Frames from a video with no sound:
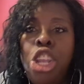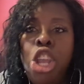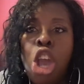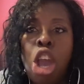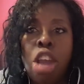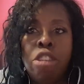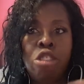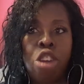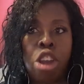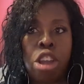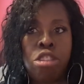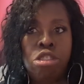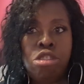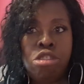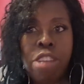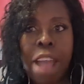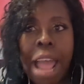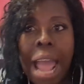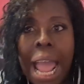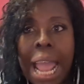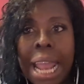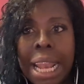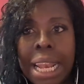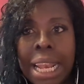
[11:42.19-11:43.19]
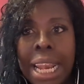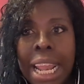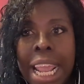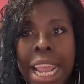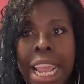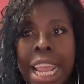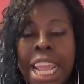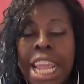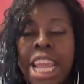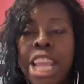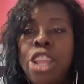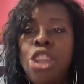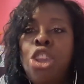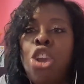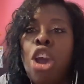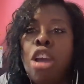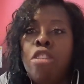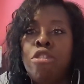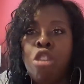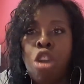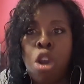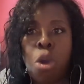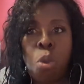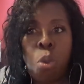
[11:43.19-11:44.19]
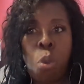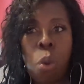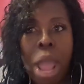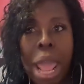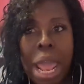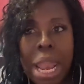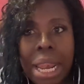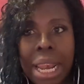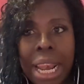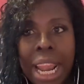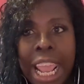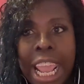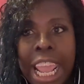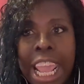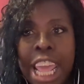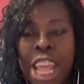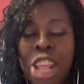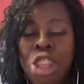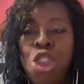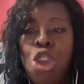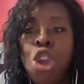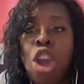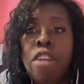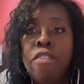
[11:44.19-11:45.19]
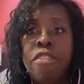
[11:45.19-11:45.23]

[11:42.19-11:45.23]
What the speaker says: You're on dry land, you're on wet land,